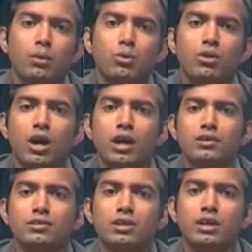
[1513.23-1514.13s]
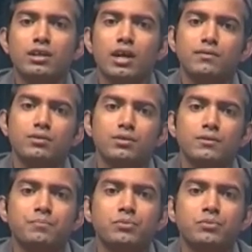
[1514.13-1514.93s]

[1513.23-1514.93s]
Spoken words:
or higher than ever.